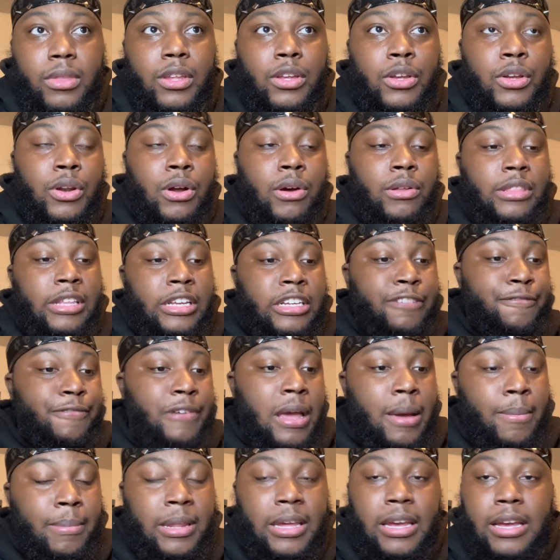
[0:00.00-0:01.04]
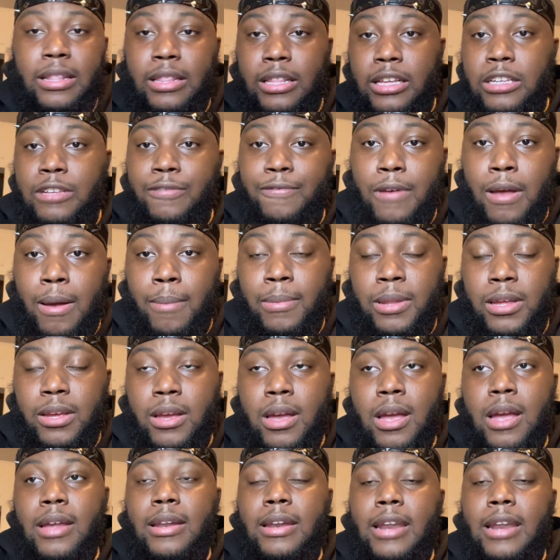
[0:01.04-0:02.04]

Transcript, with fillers: you know, this family and this family,